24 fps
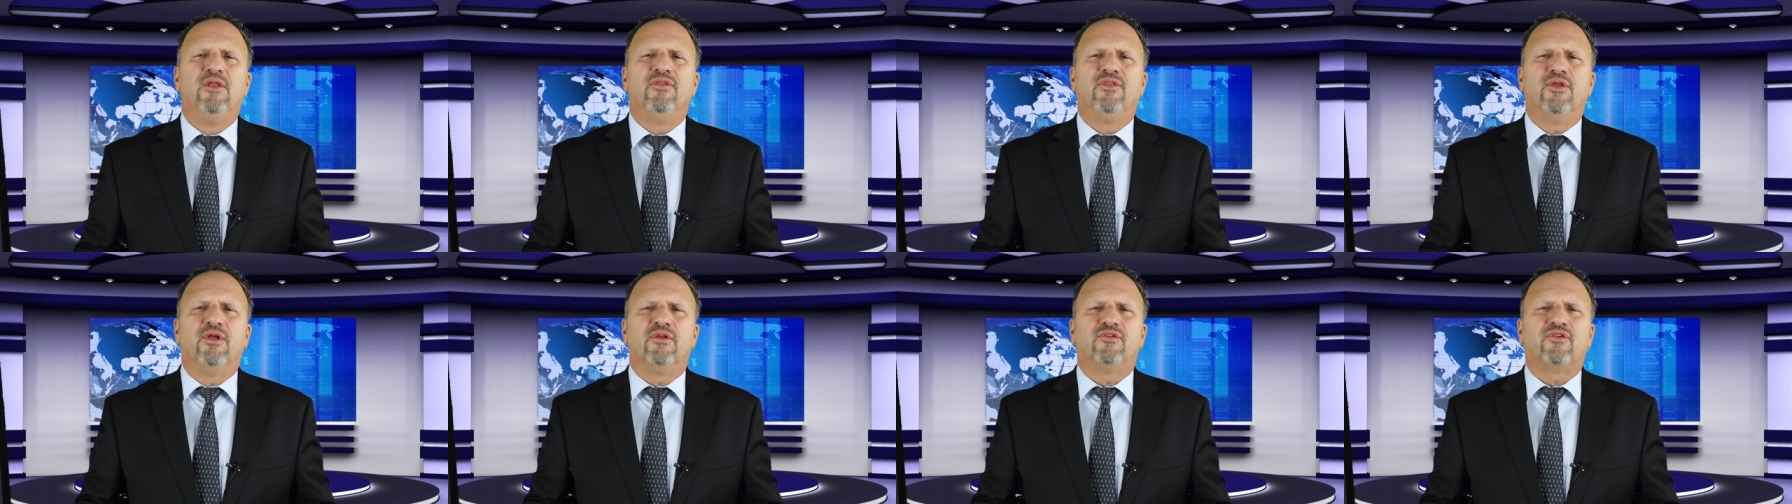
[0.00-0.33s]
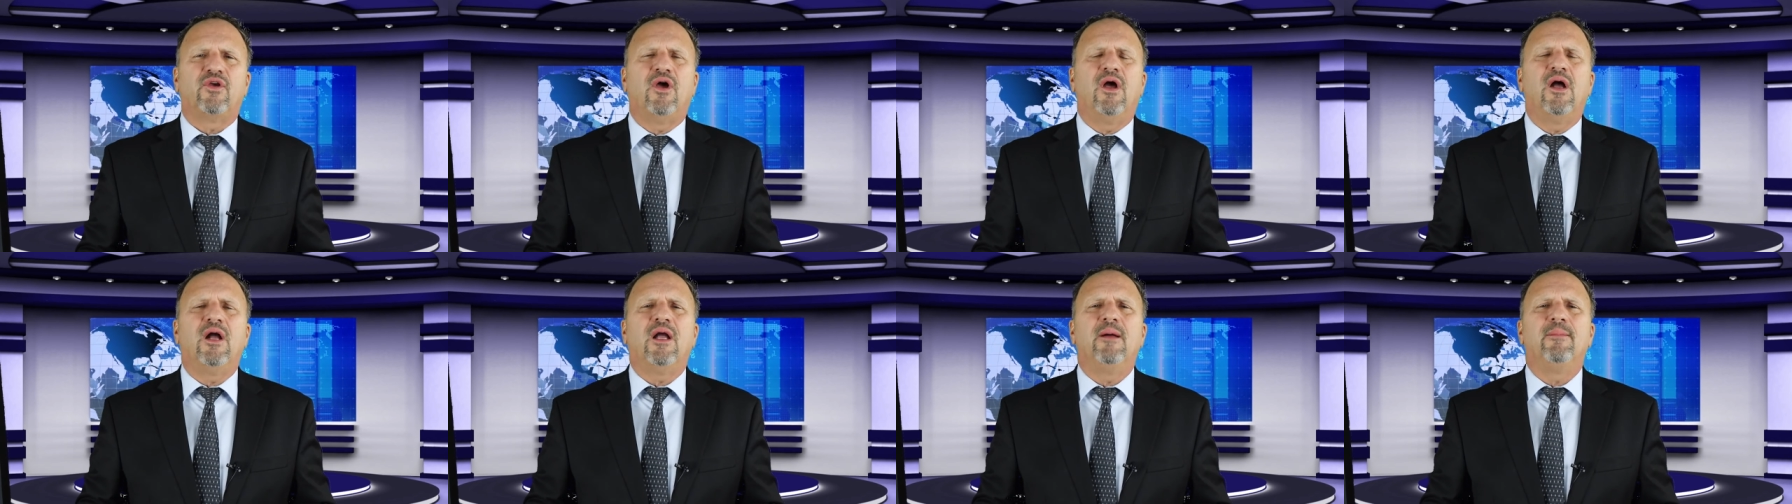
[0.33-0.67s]
They'll
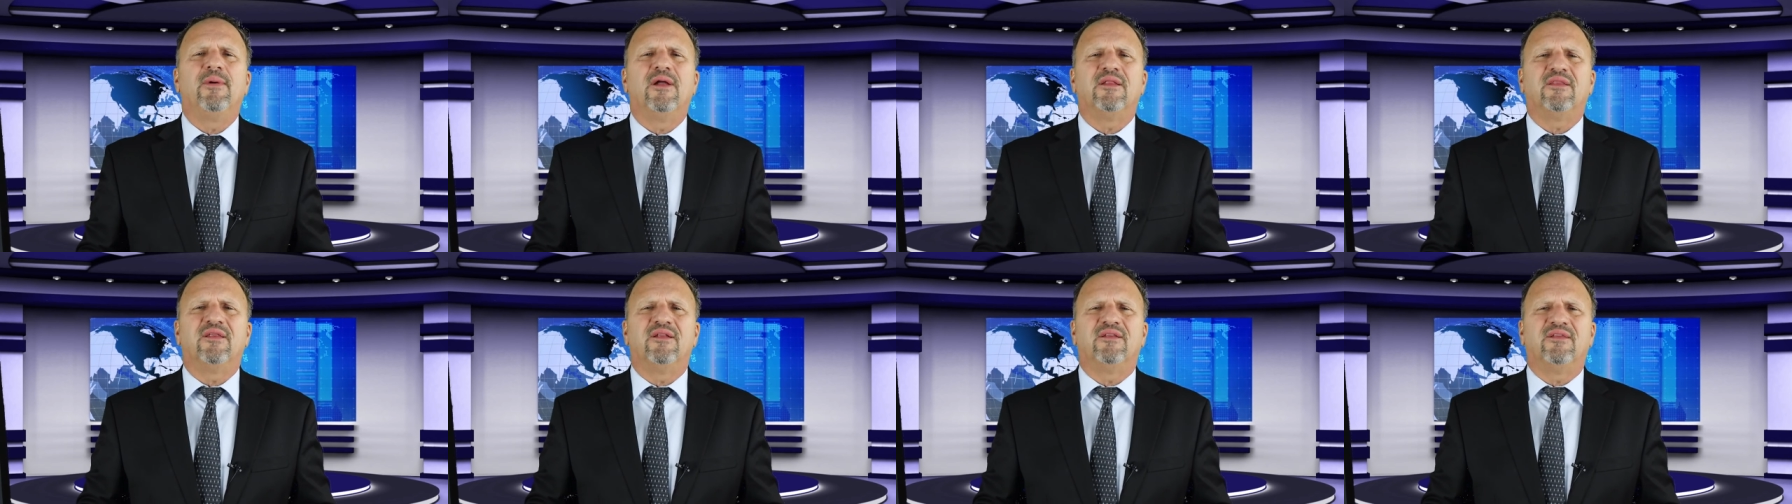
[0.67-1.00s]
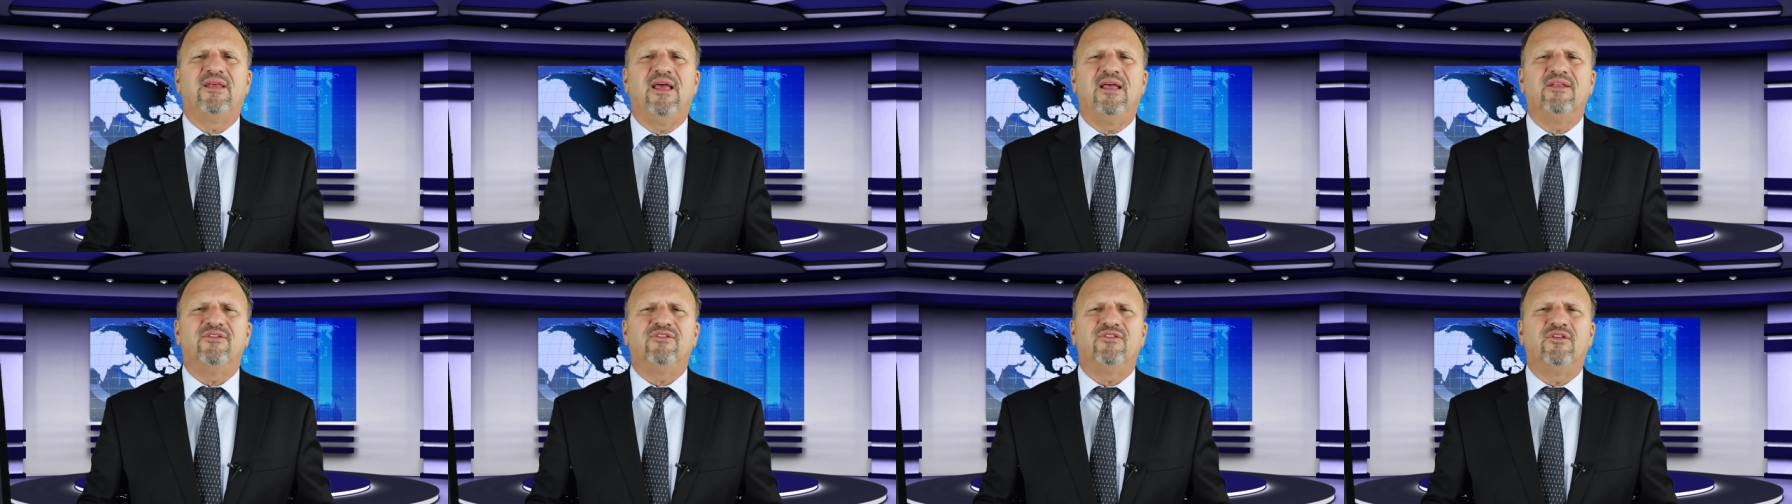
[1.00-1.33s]
talk about the
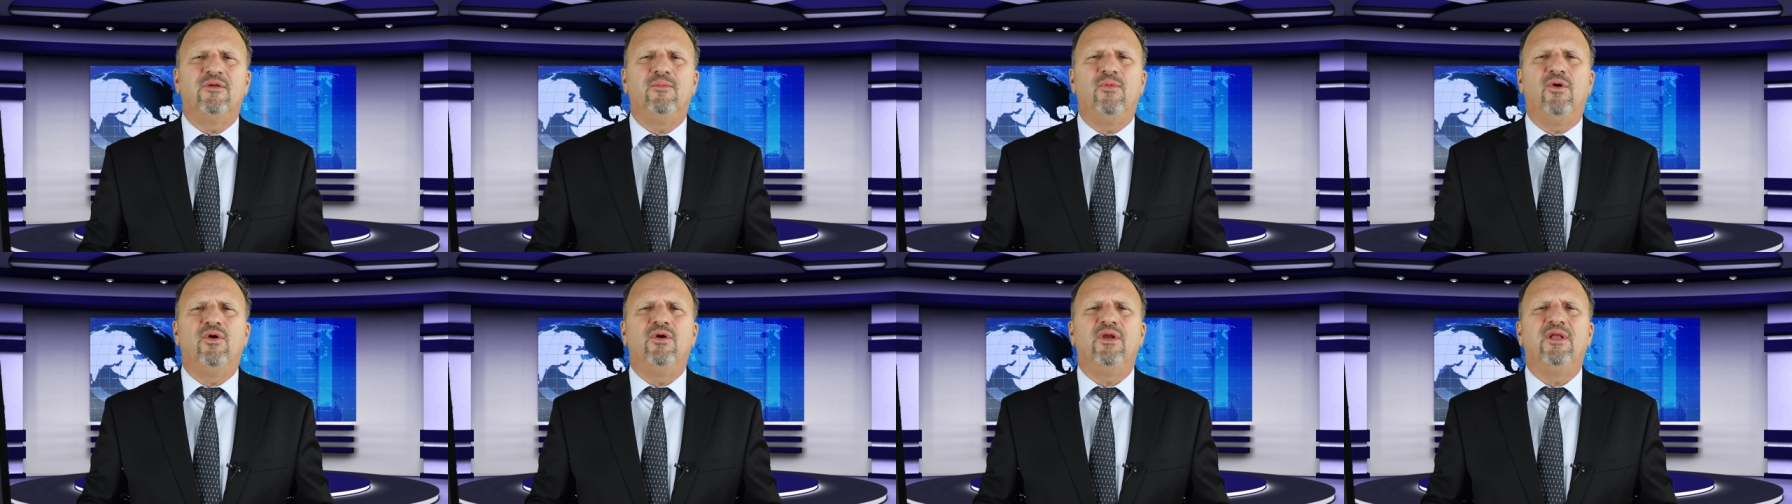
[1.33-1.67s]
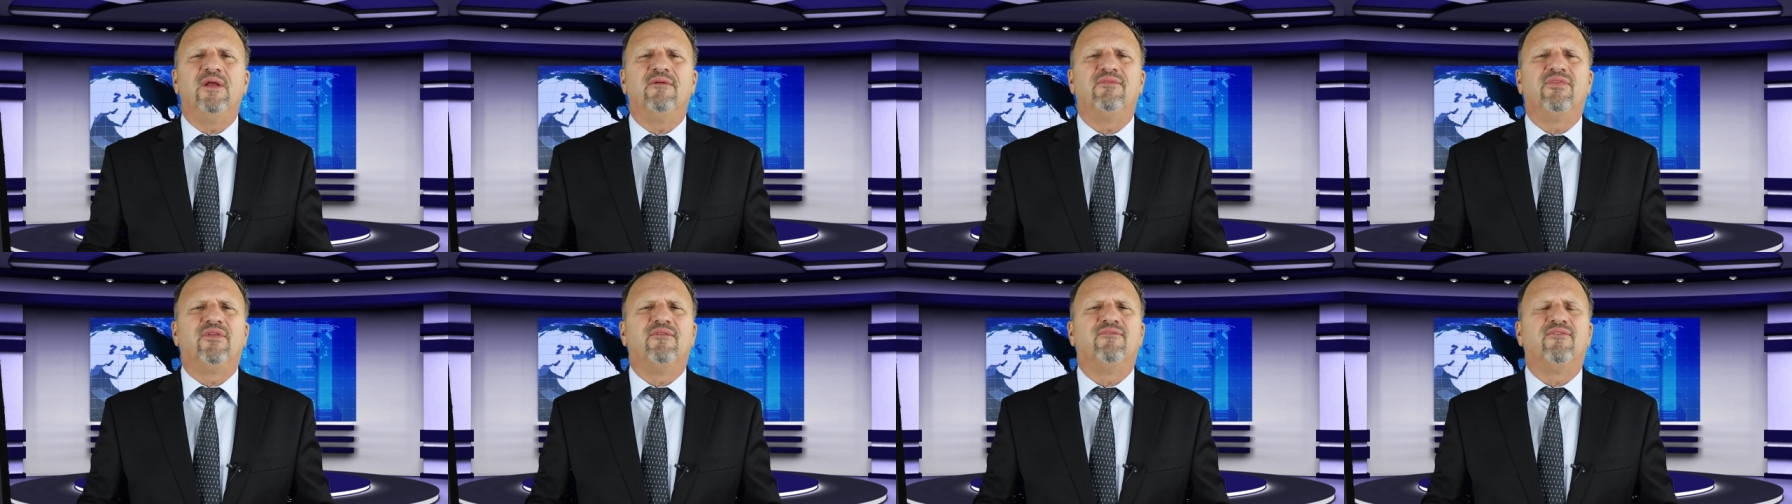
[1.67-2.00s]

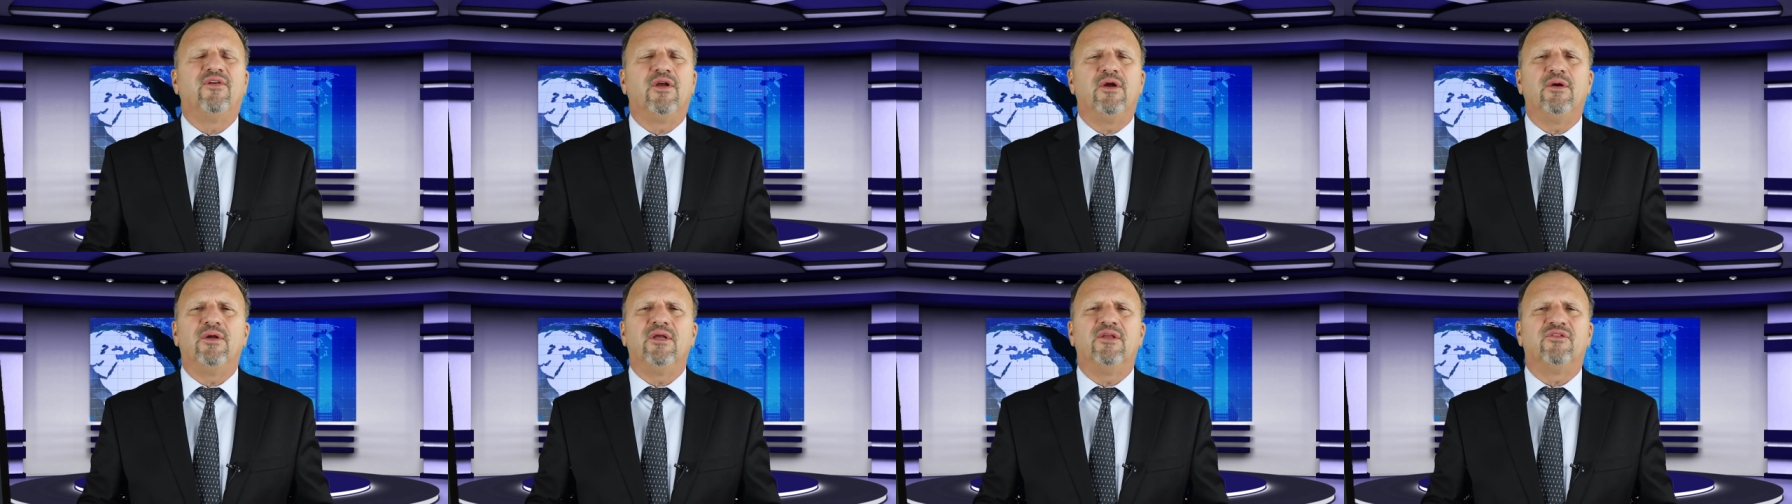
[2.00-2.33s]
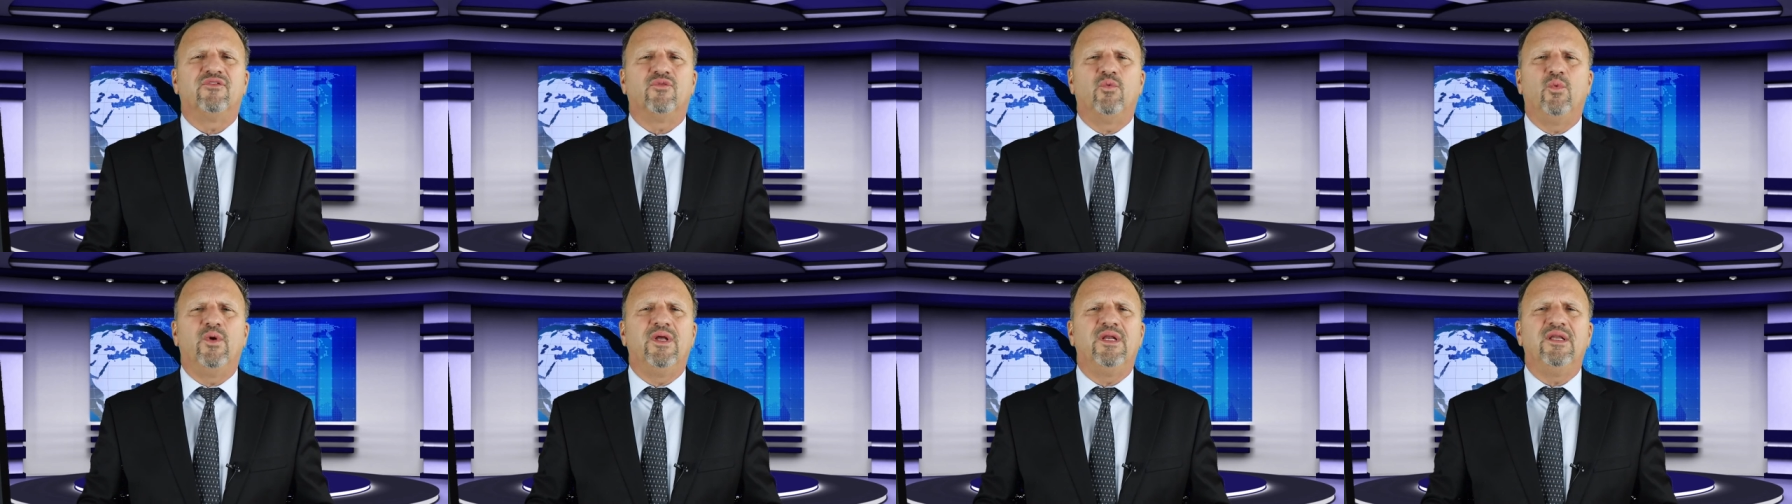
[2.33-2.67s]
testimony of the
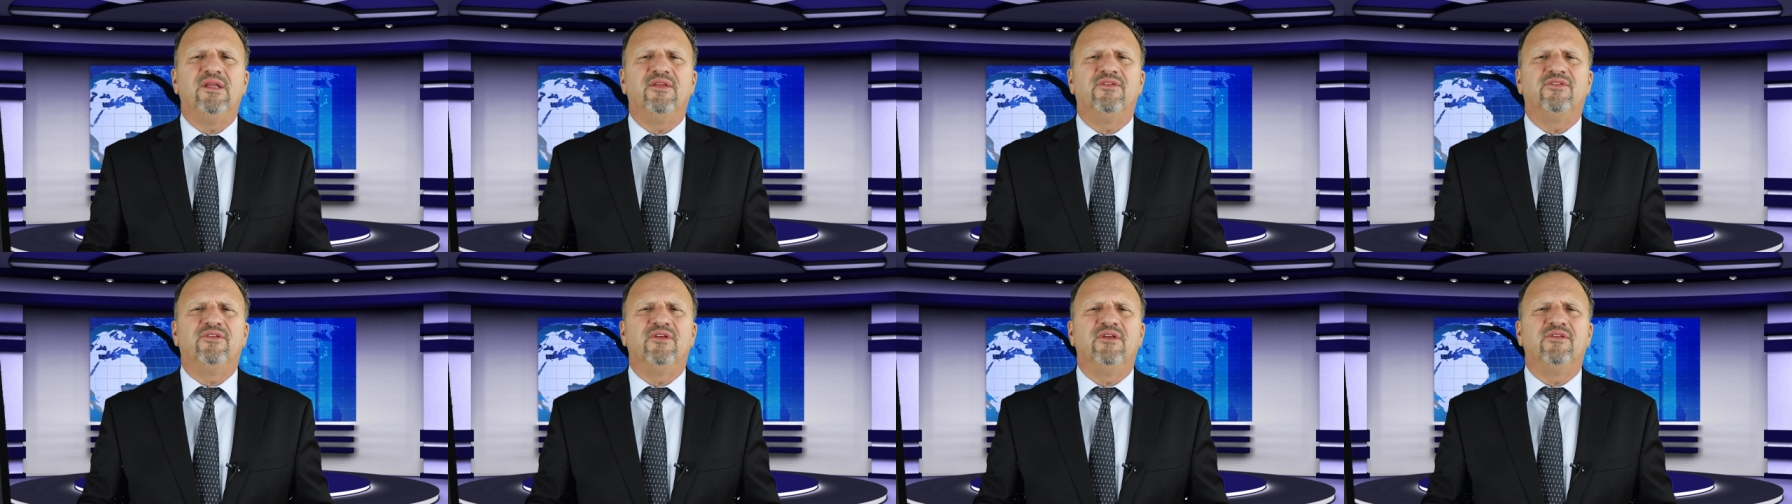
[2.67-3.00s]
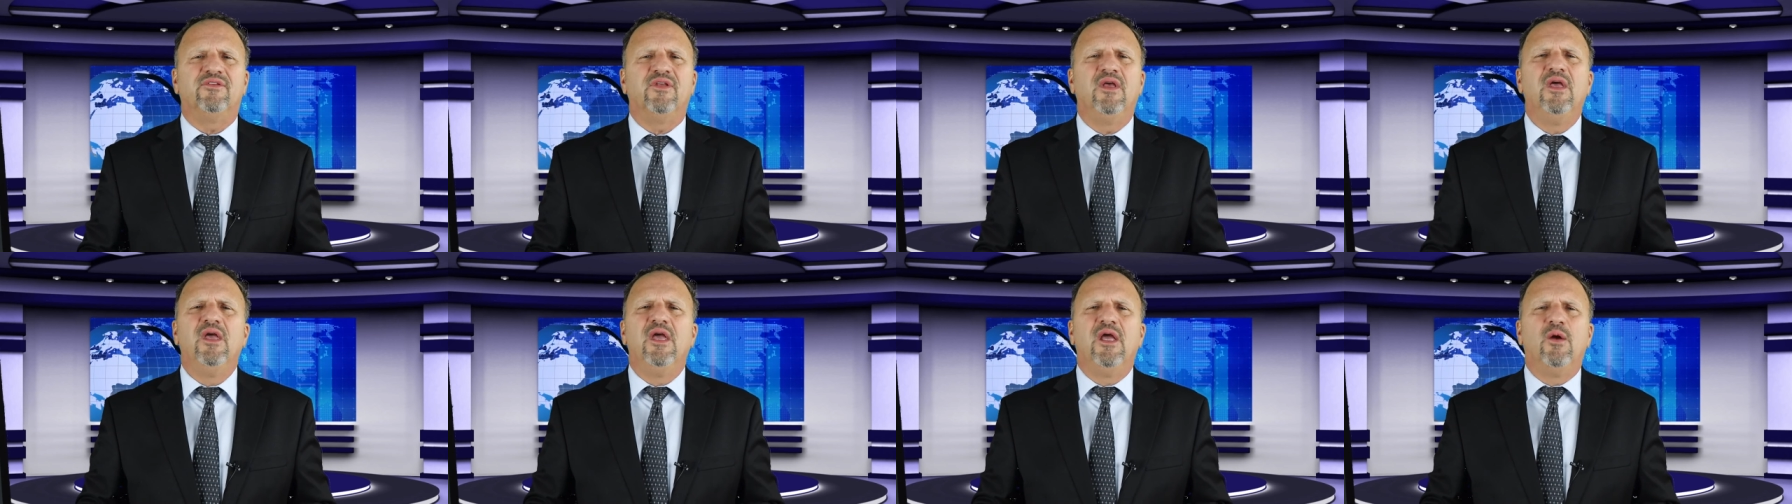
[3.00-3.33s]
various
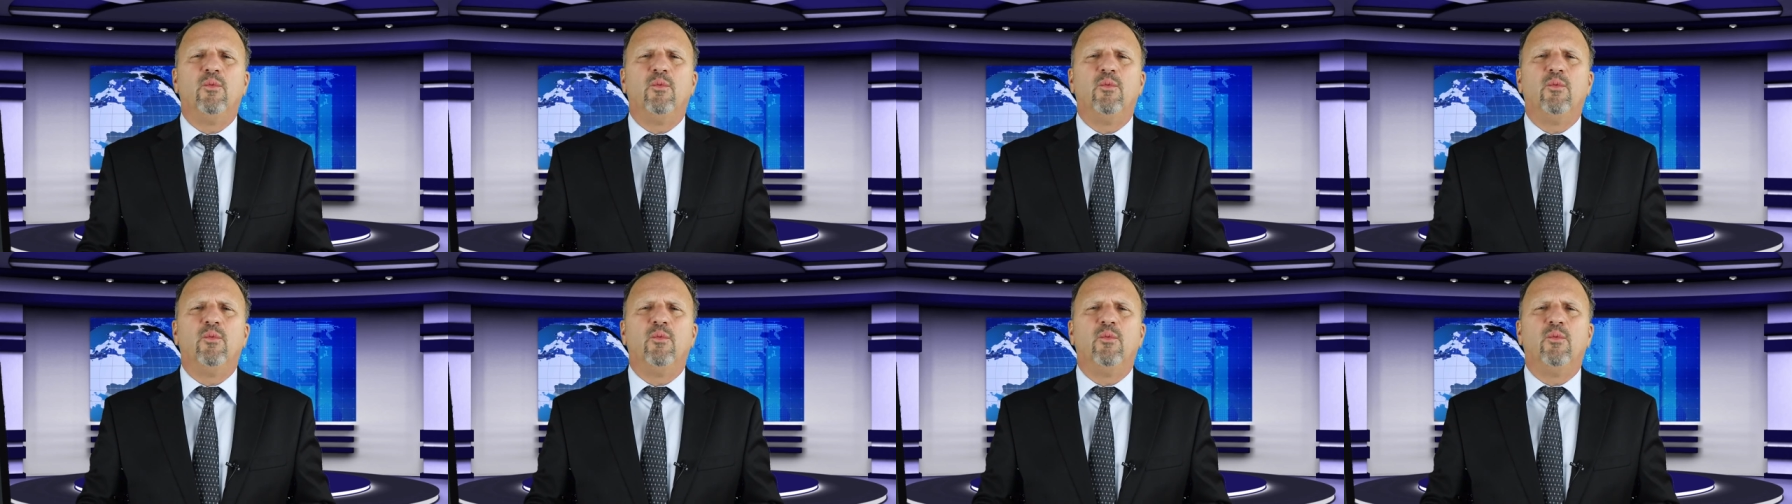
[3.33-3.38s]
witnesses